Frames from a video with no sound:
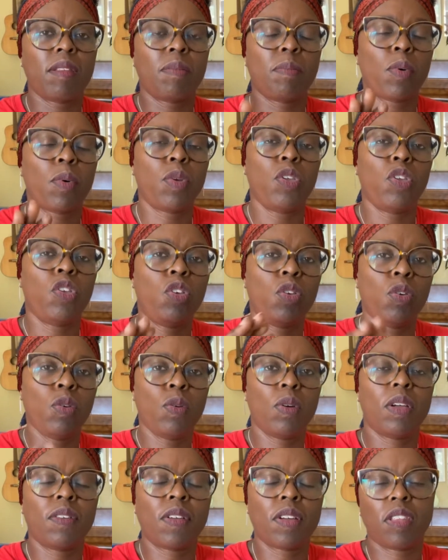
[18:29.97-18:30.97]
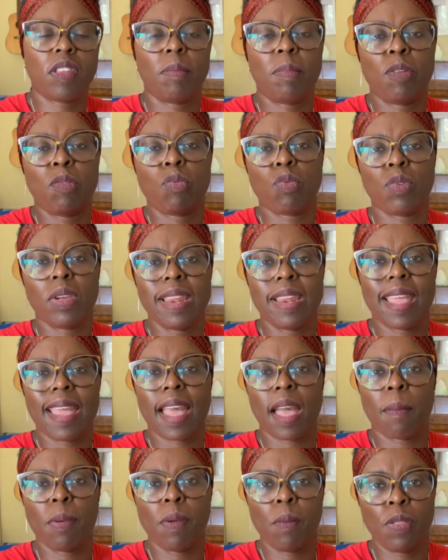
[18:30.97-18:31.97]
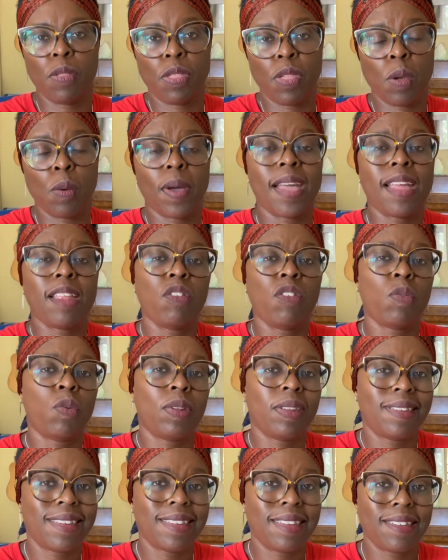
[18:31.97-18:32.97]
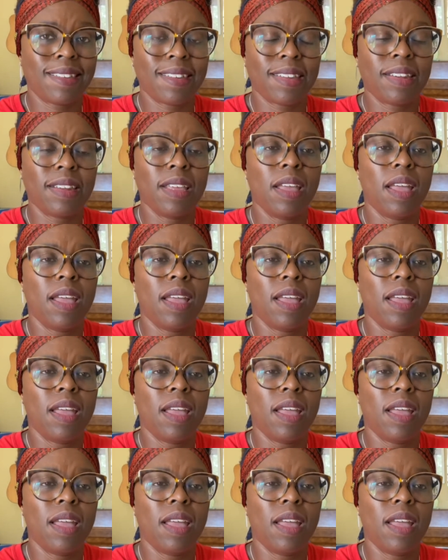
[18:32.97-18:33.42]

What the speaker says: But you have got to be really happy with you and your decision.